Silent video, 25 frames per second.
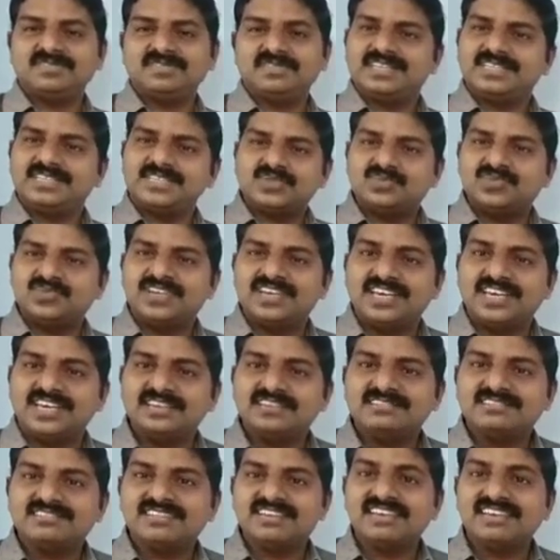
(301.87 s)
That is, we
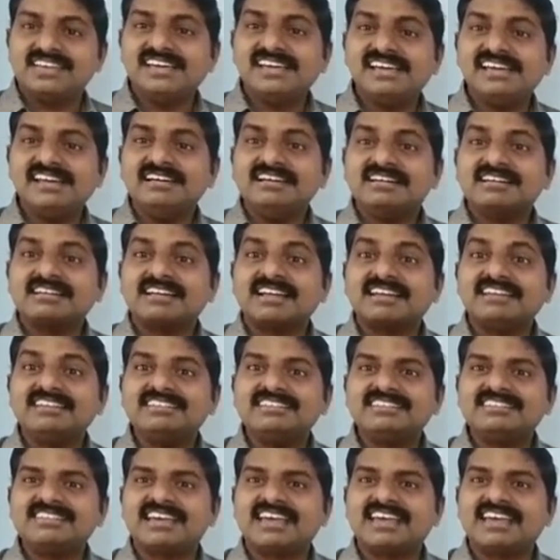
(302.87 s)
get a right